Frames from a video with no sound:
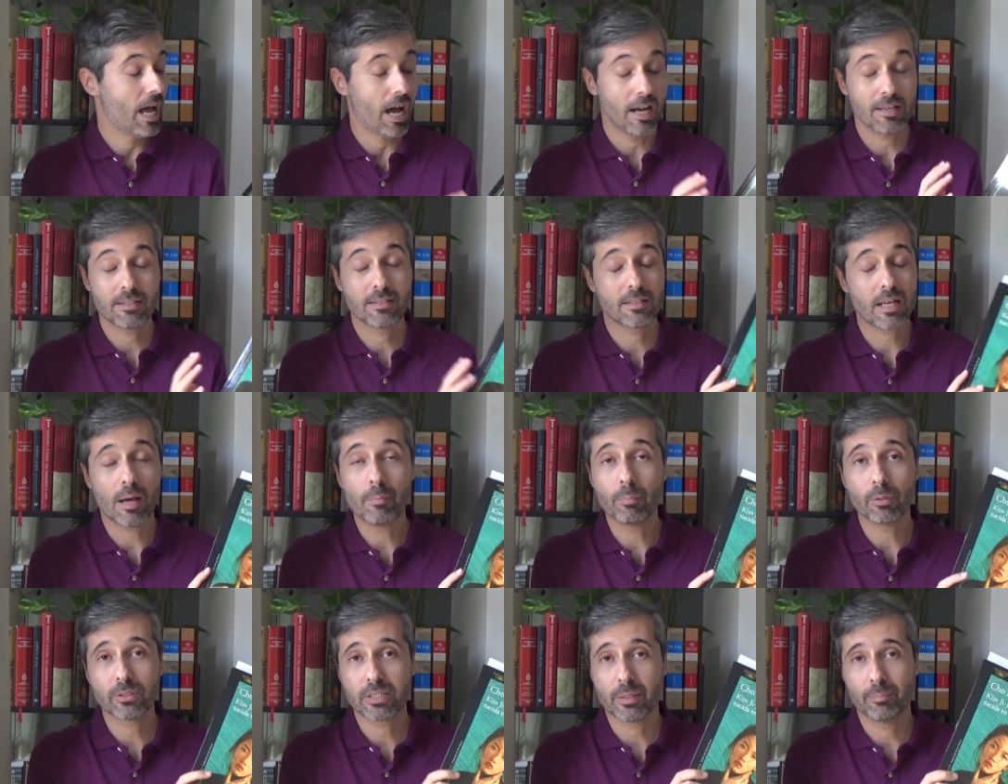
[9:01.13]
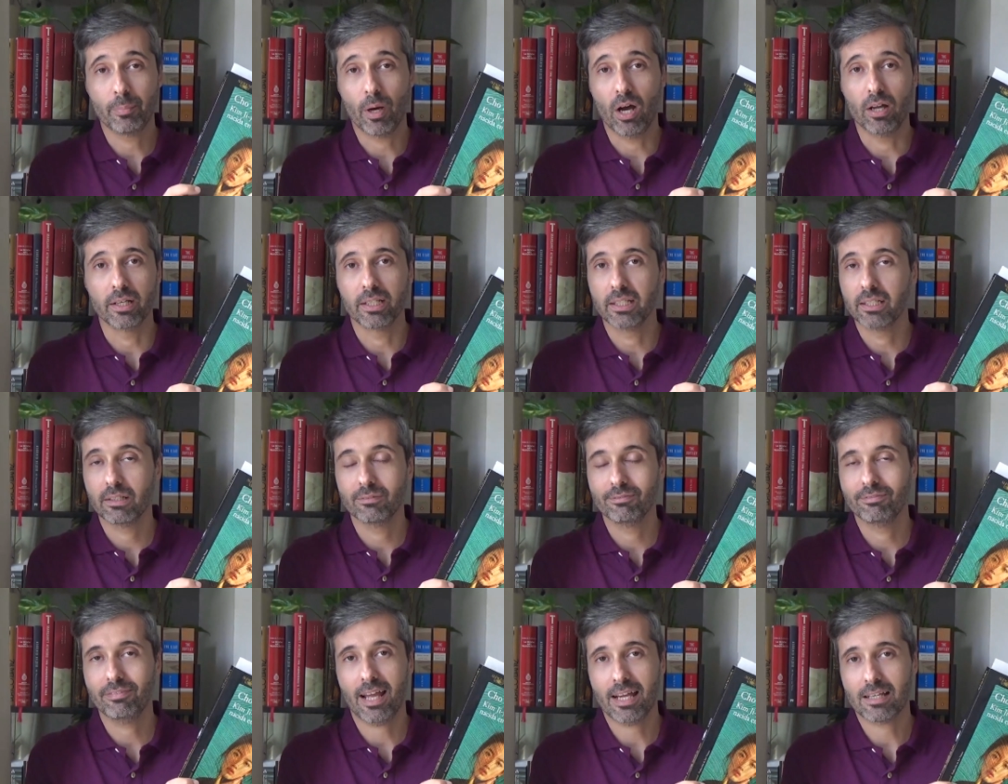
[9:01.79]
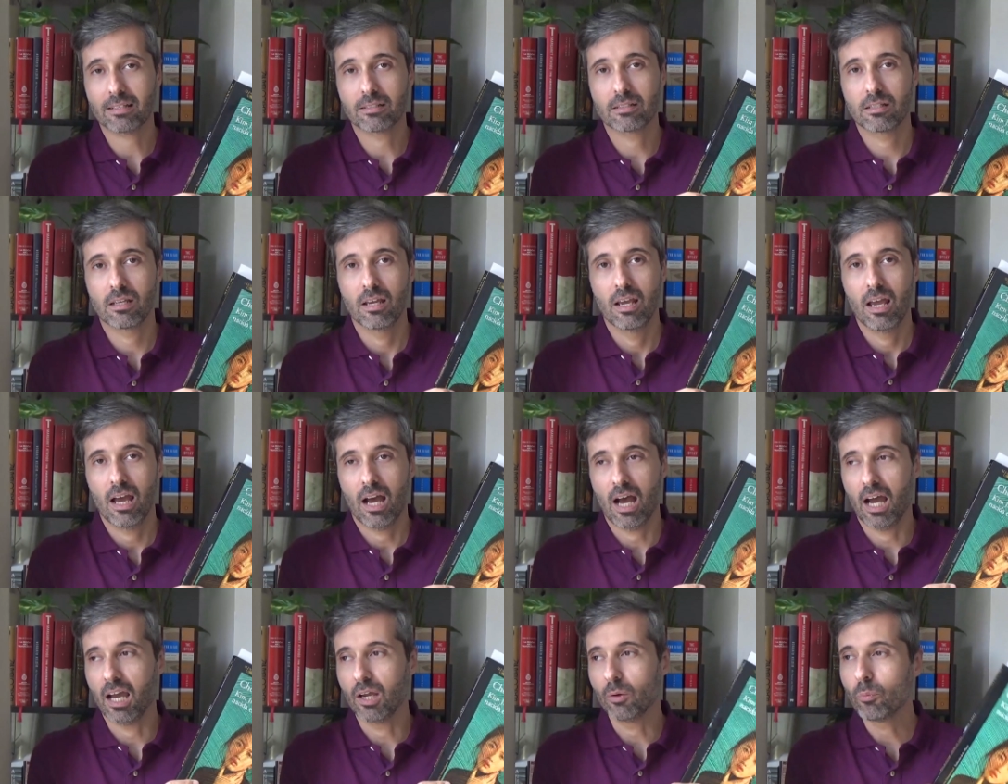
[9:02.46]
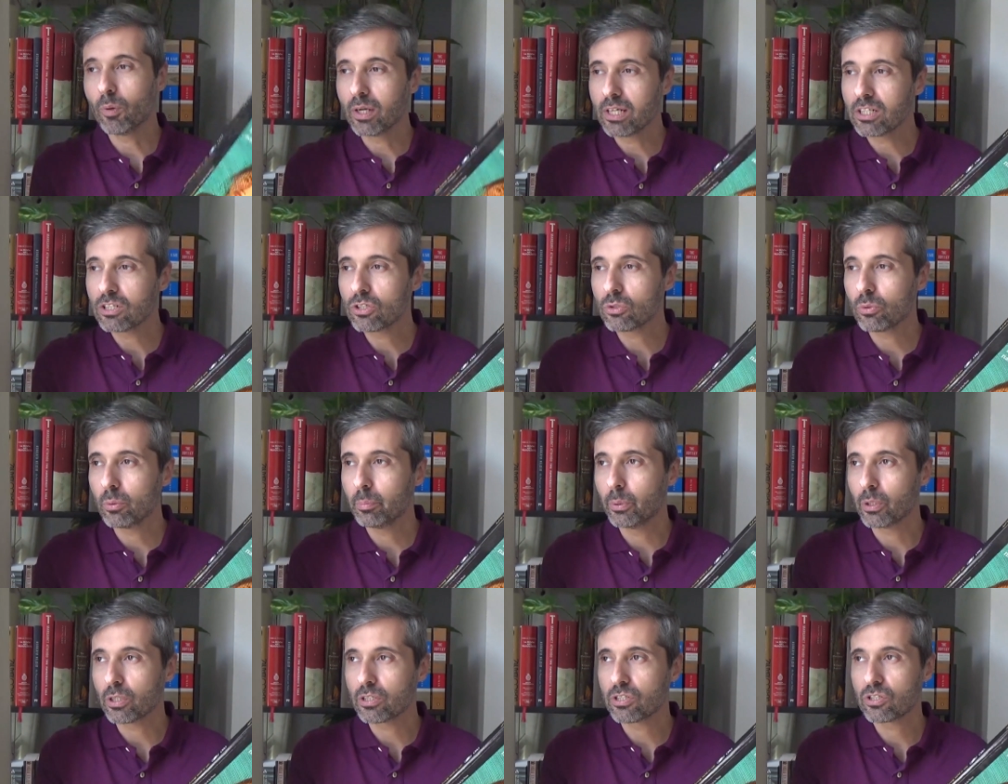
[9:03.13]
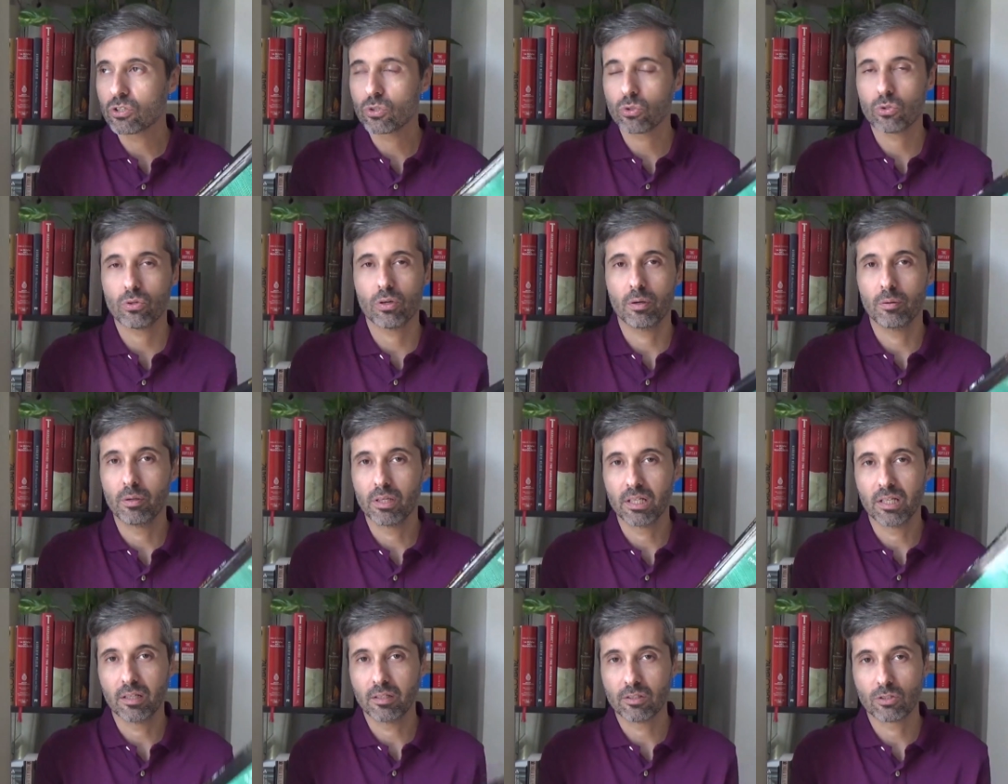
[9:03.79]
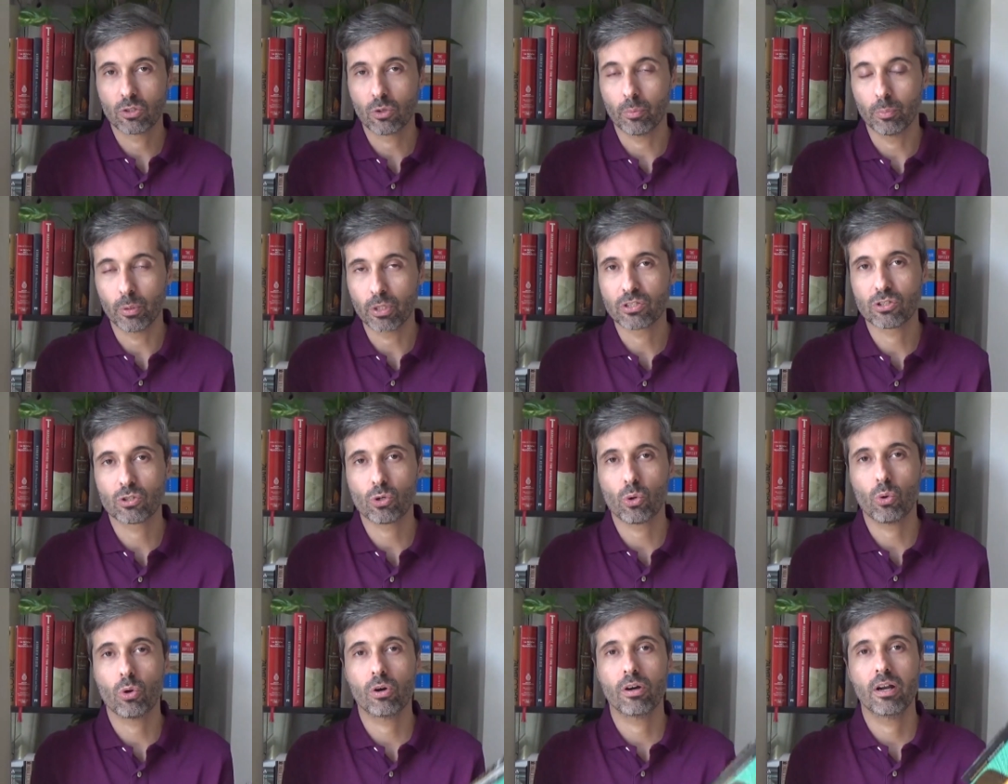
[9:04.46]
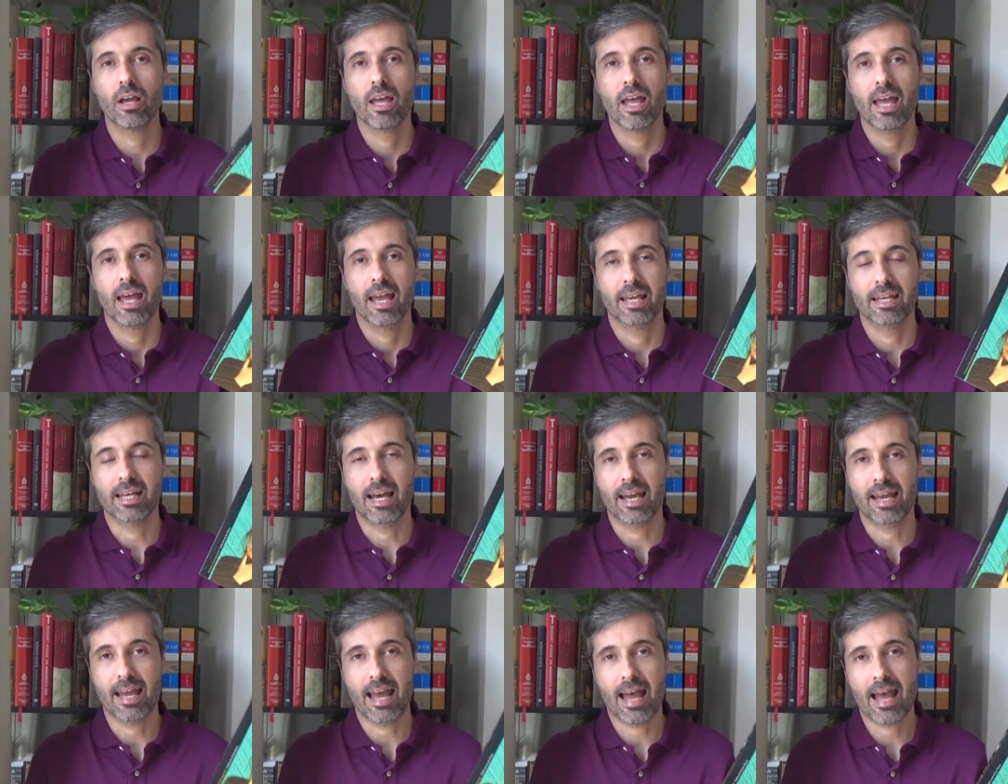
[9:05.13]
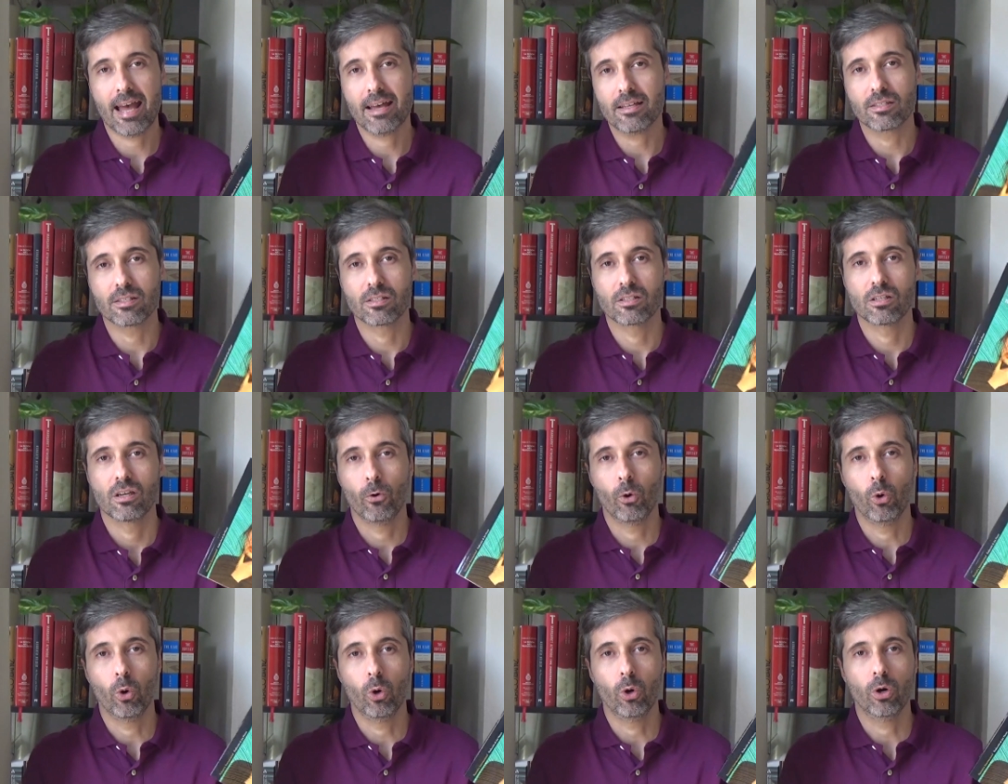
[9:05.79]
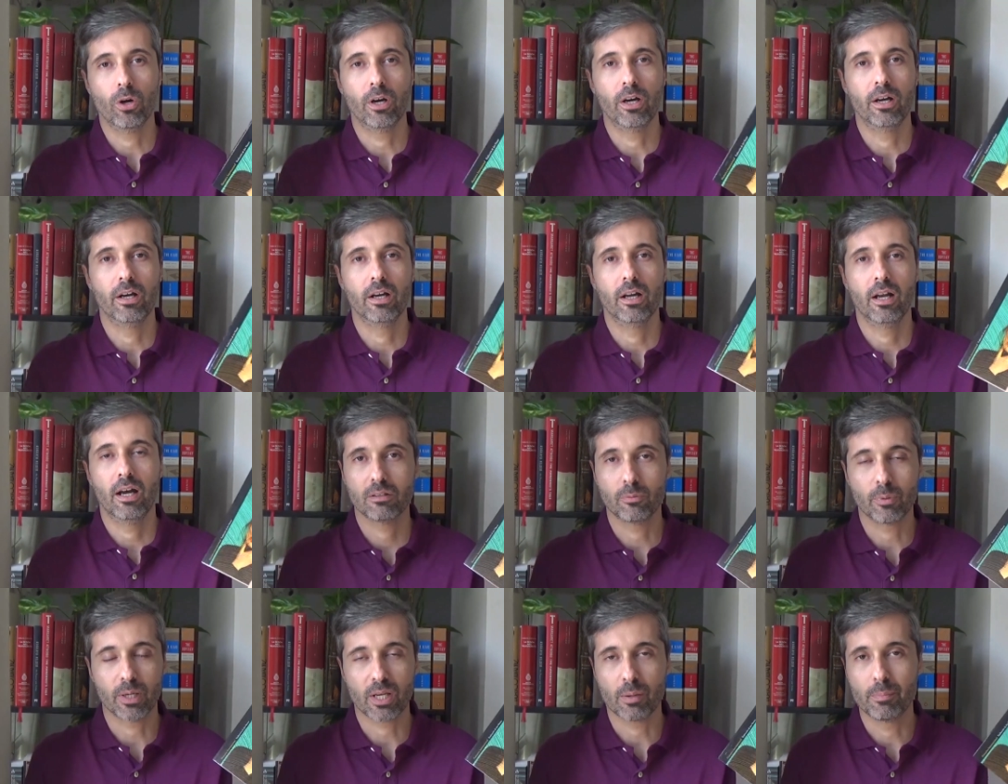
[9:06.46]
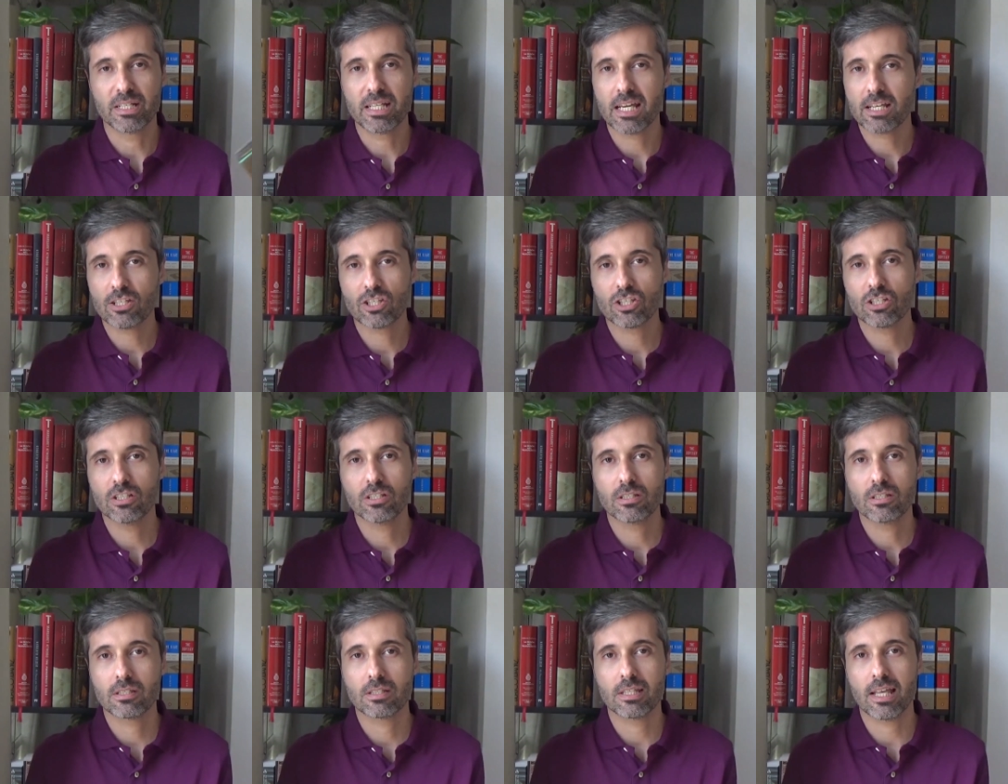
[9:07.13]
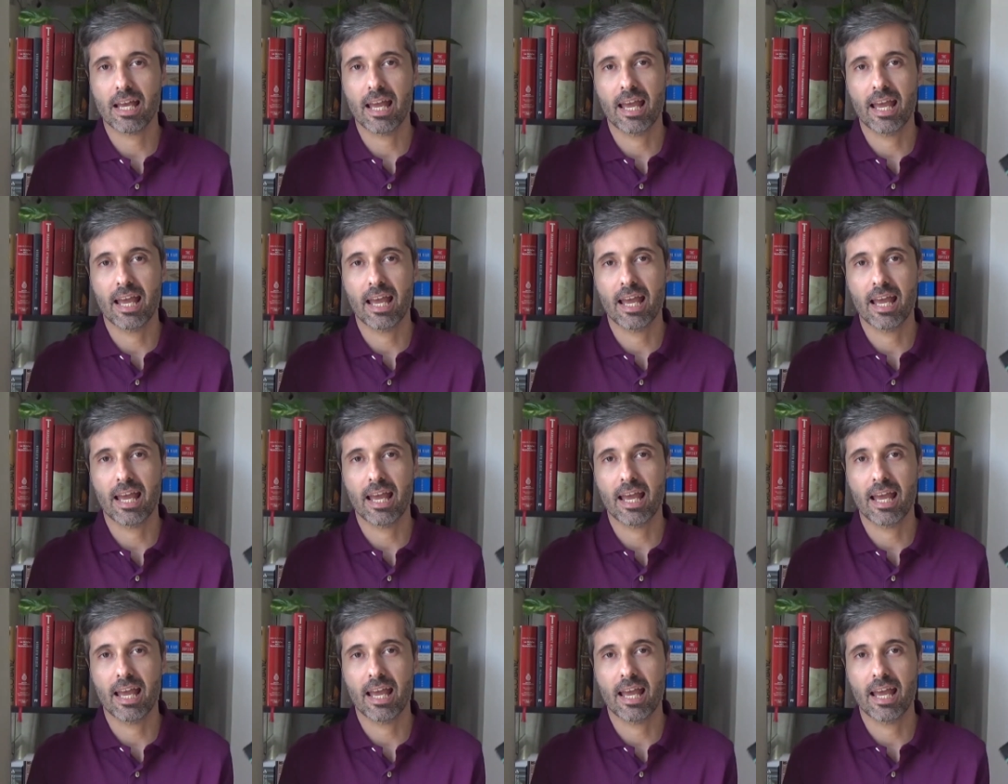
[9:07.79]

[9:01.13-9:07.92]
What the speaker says: I stumbled upon it, in fact. I went into a bookstore and I asked for recommendations,